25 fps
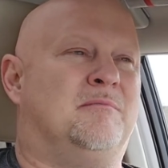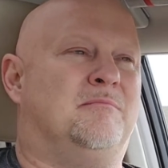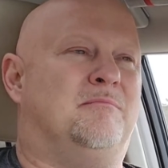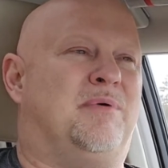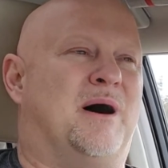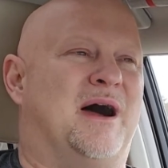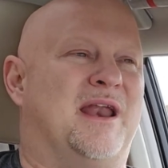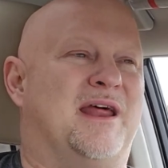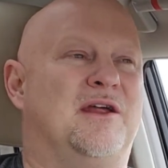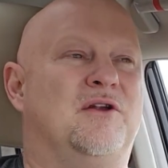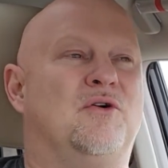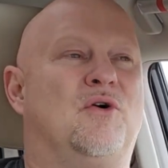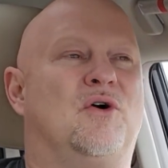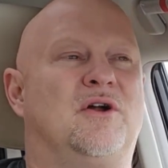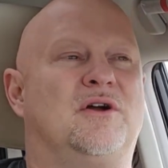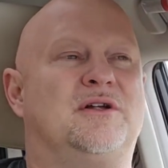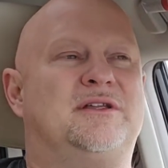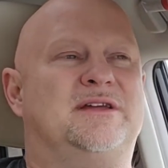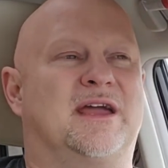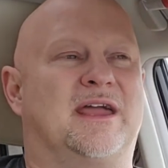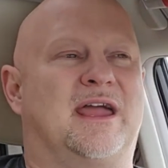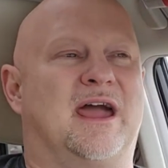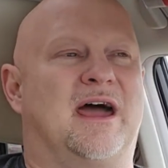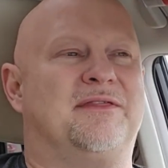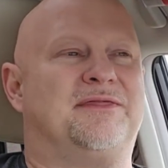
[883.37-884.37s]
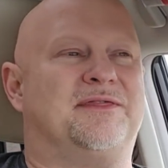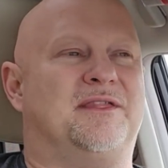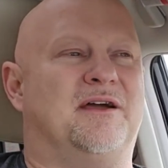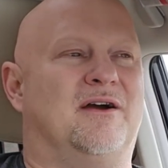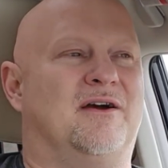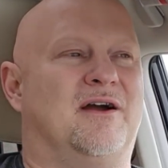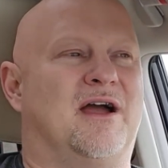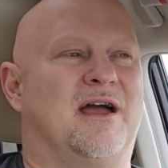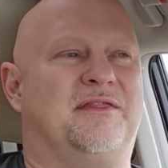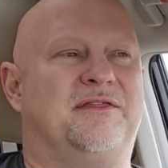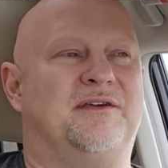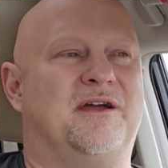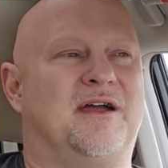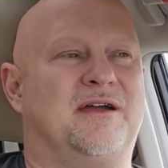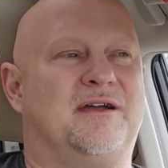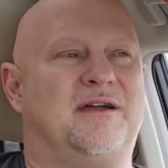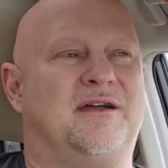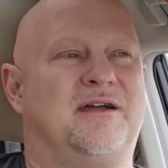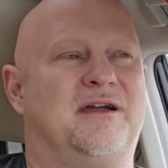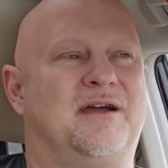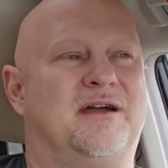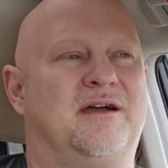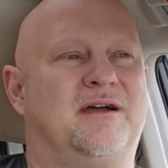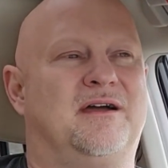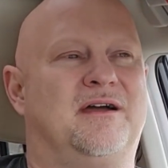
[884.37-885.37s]
But in order to get there, I think
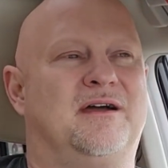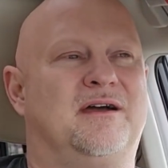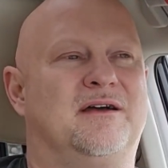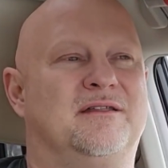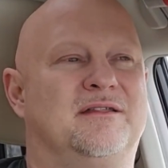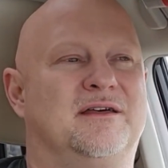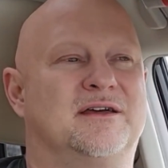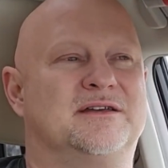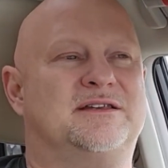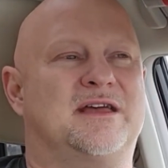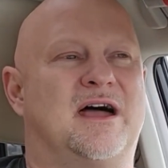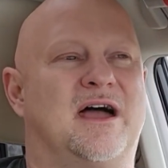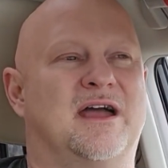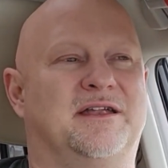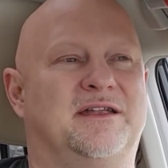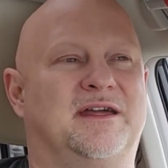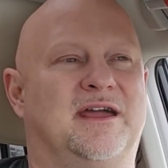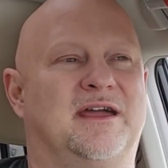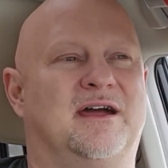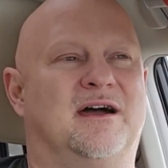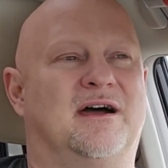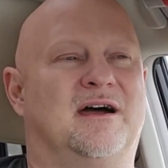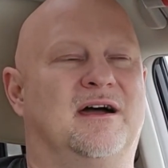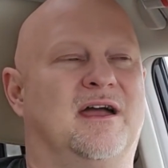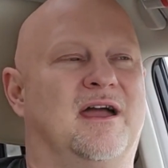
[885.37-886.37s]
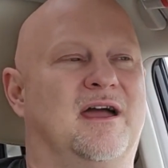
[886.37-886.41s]
this idea,